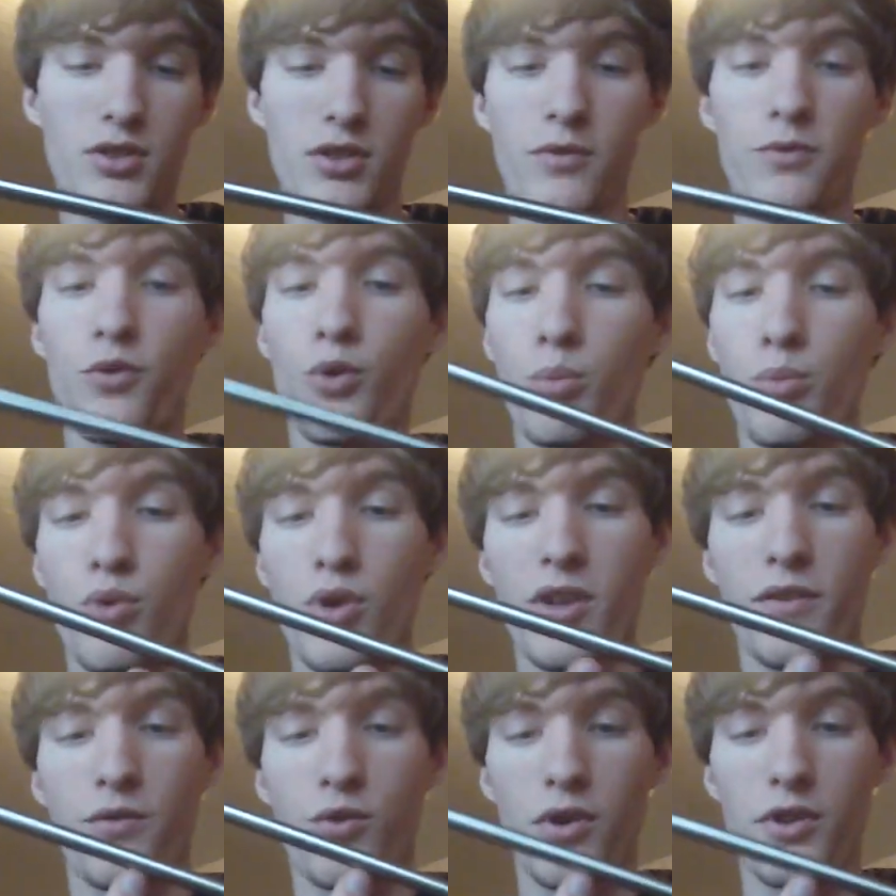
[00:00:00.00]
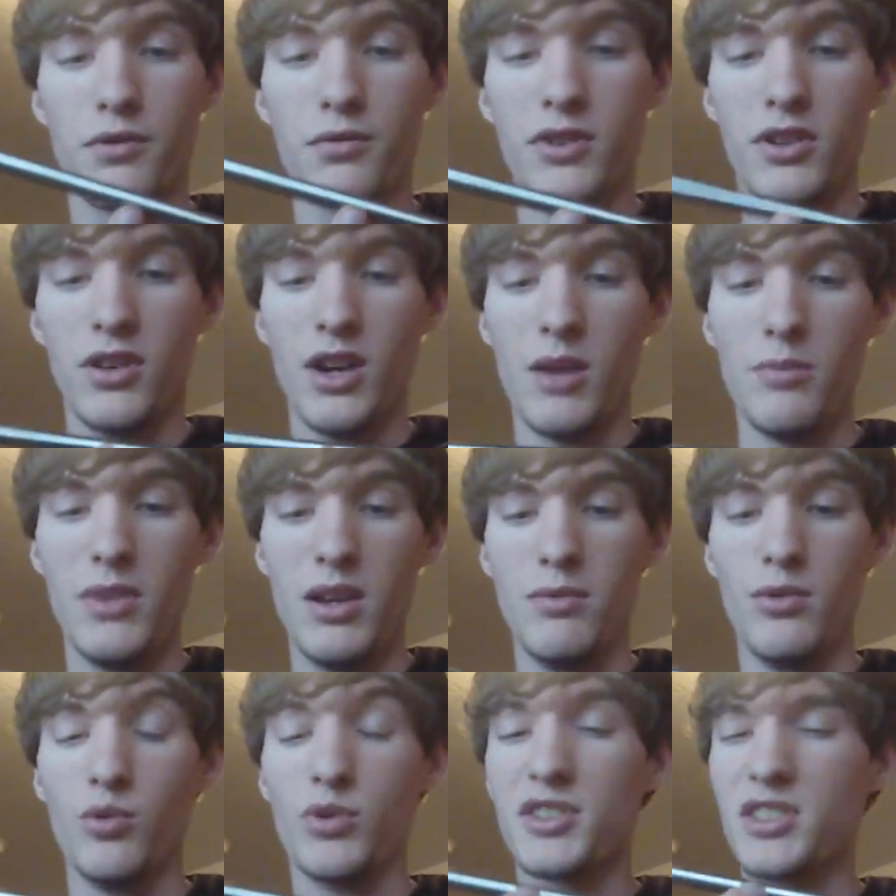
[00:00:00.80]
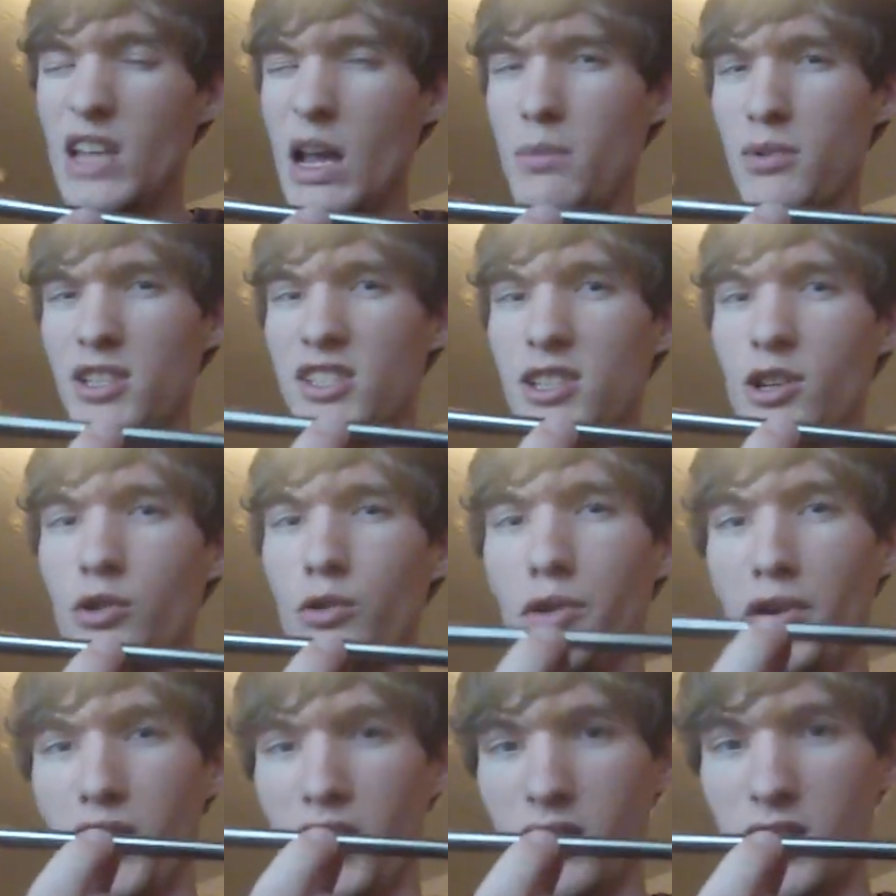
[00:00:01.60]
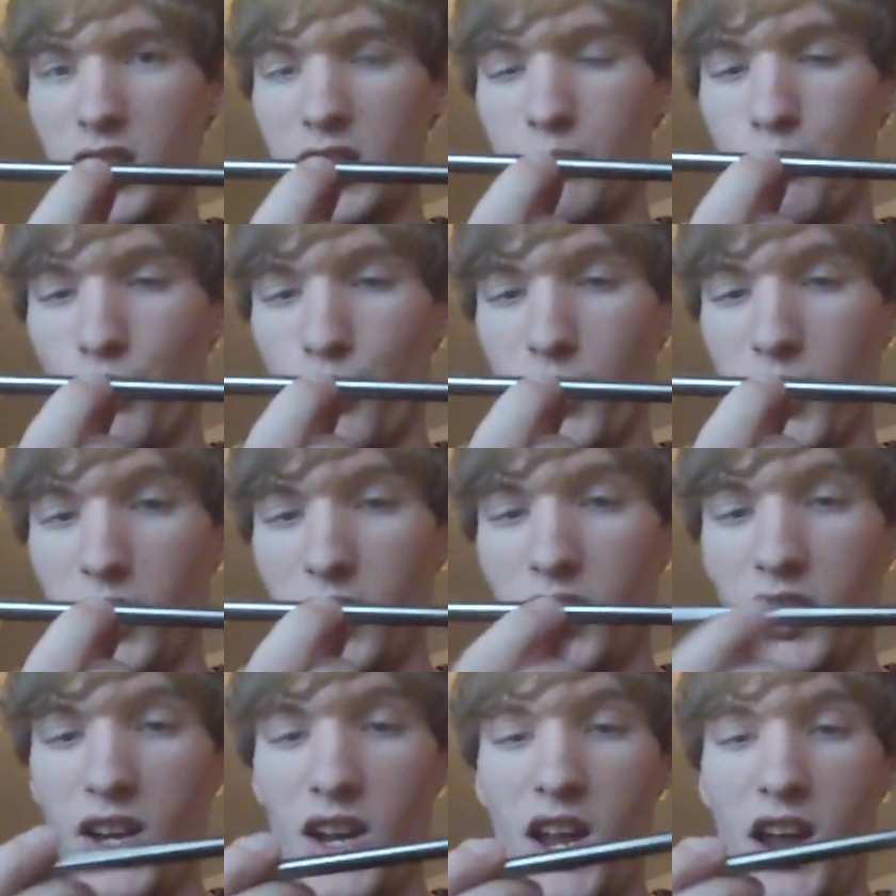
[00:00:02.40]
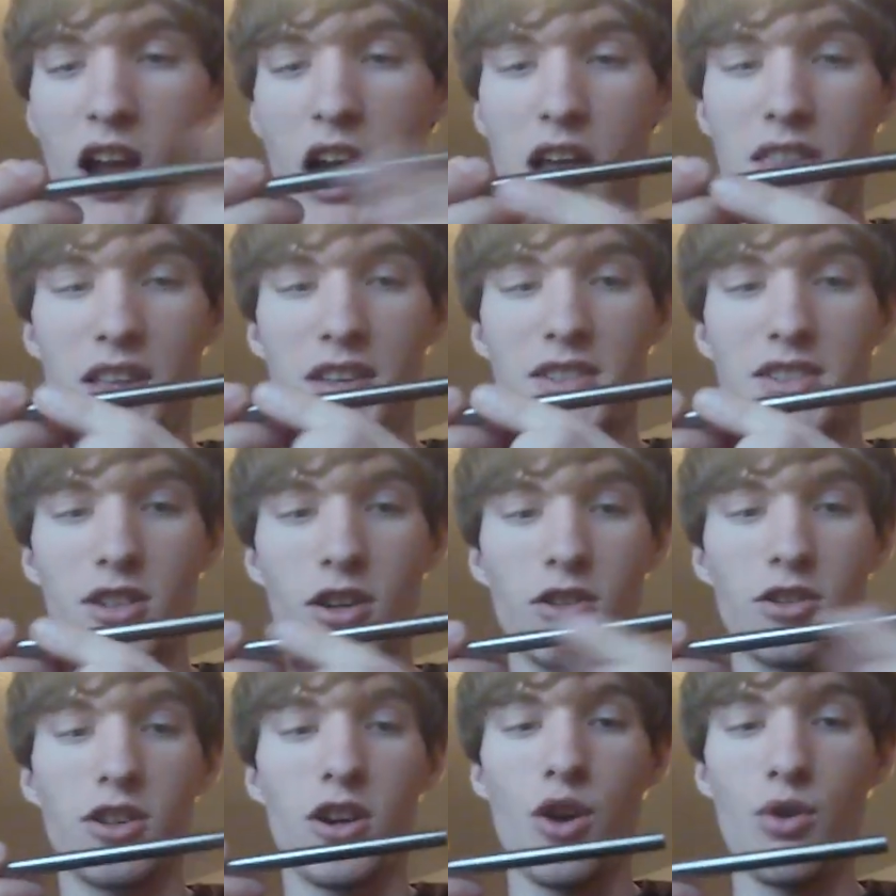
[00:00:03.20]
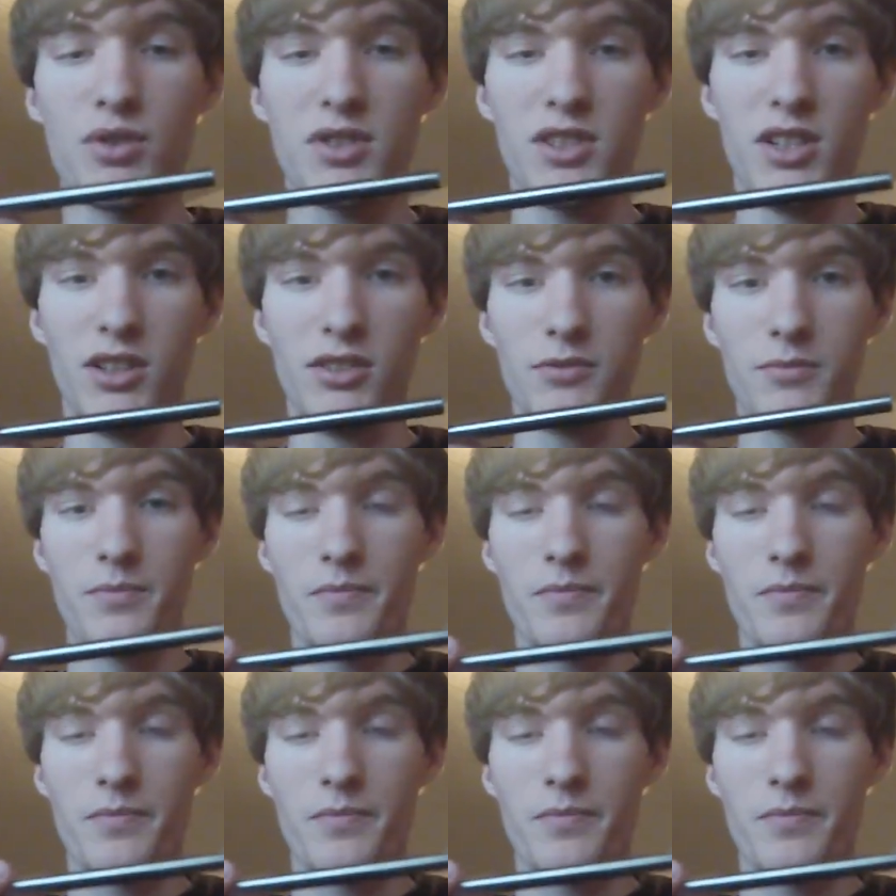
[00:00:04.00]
So 4.43 gram BB will stop accelerating at this point, and then start coasting.